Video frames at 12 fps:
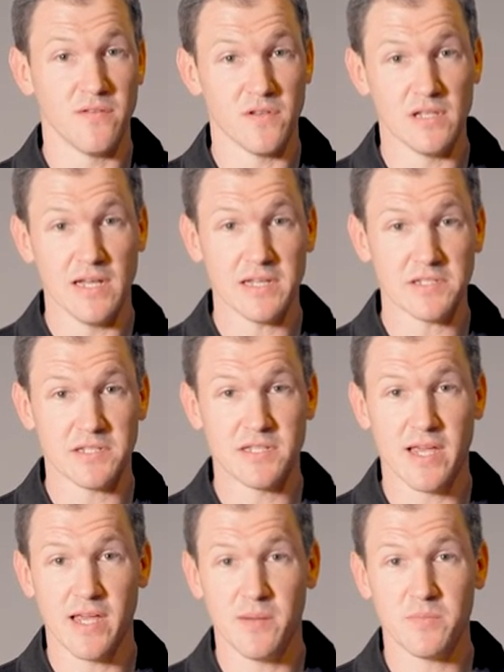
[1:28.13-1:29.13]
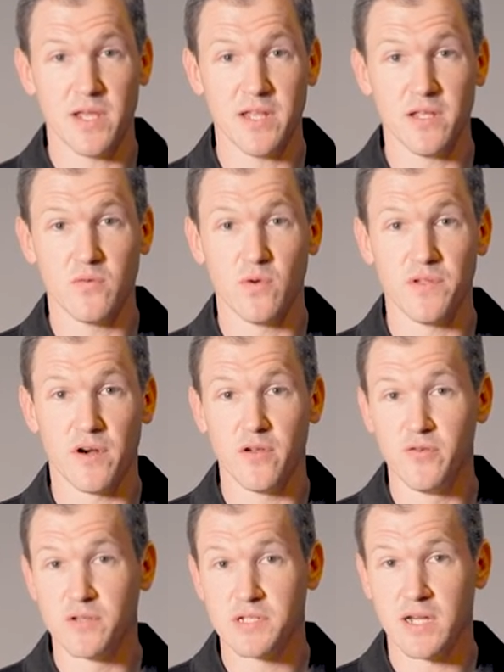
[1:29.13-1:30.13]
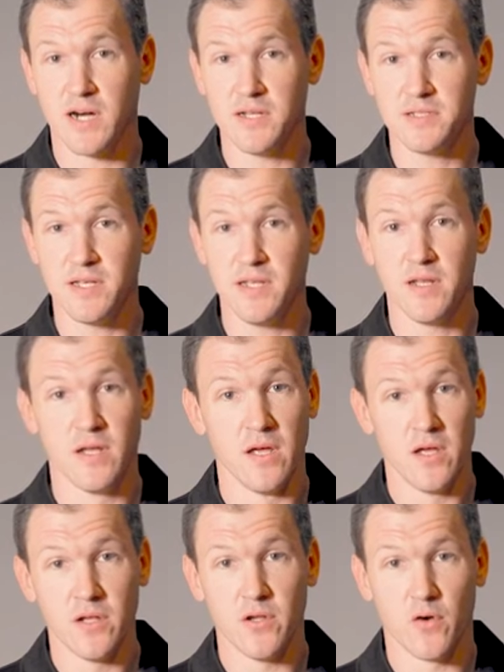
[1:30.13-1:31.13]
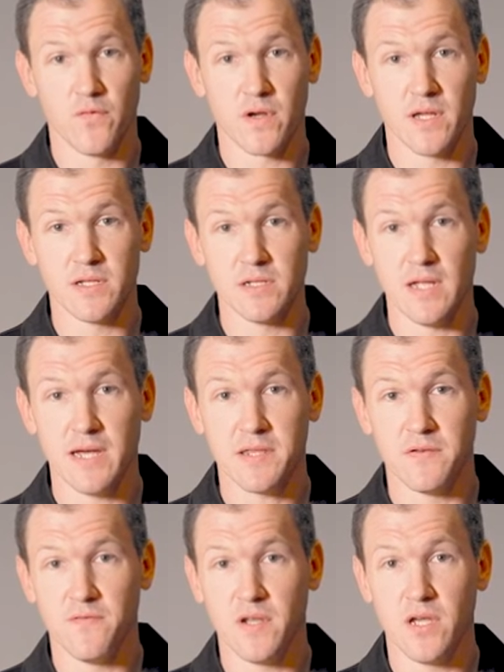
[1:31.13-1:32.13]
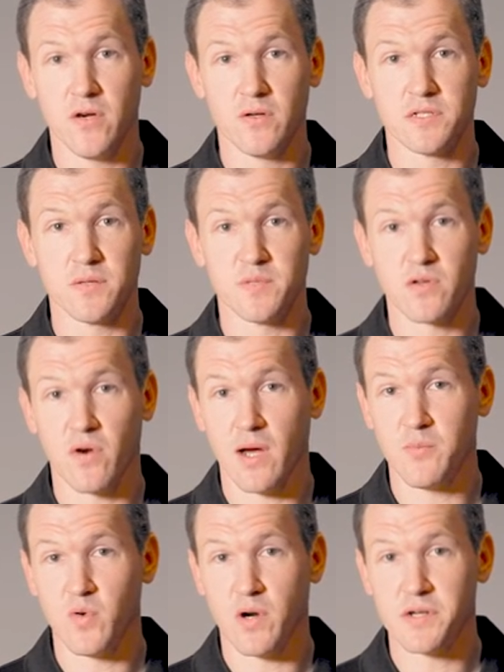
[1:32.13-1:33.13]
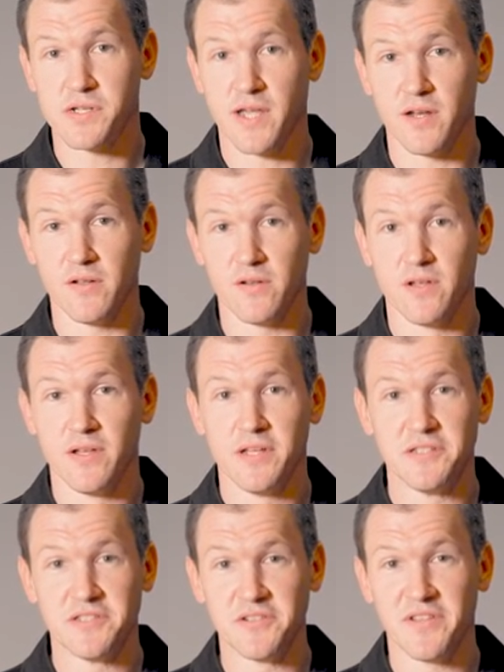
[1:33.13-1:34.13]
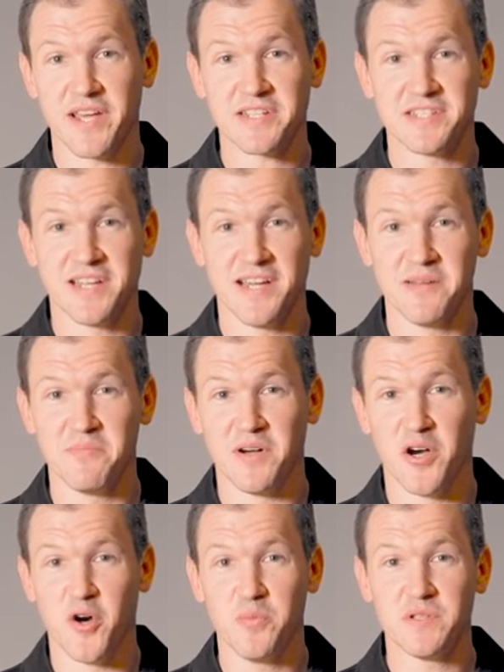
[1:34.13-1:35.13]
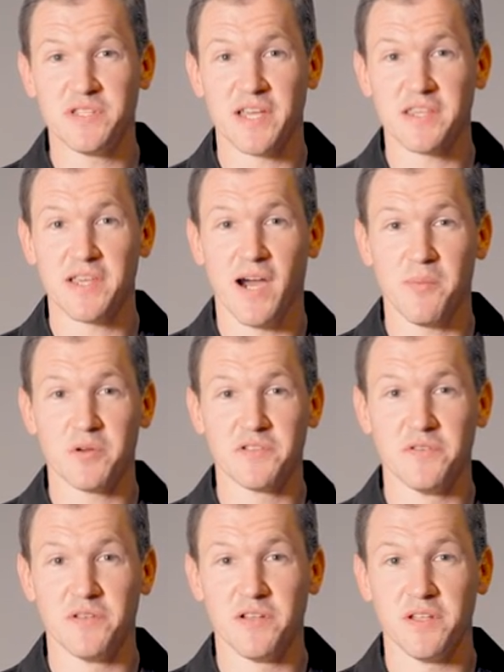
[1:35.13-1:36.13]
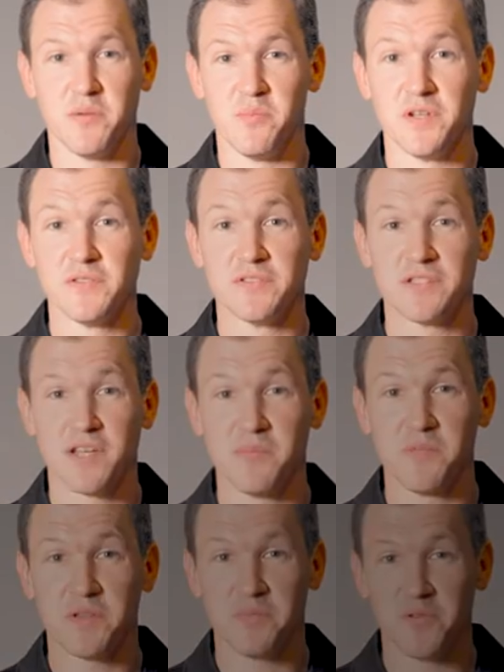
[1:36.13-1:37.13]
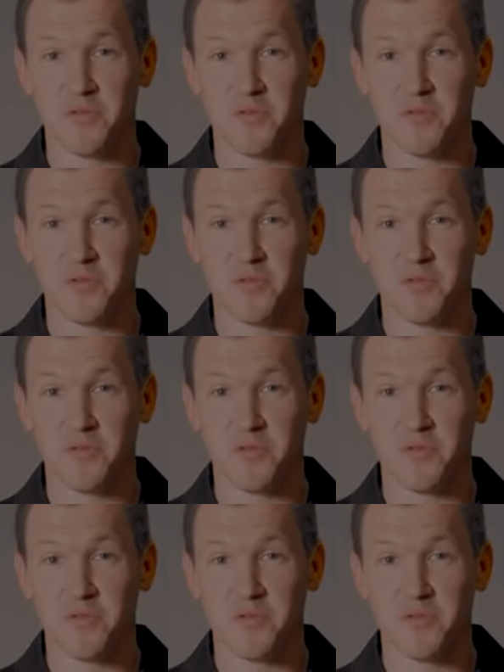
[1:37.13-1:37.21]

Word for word: If you'd like to stay updated with our newest content, don't forget to like the video and subscribe to our channel. Until next time, I hope you take the opportunity to build something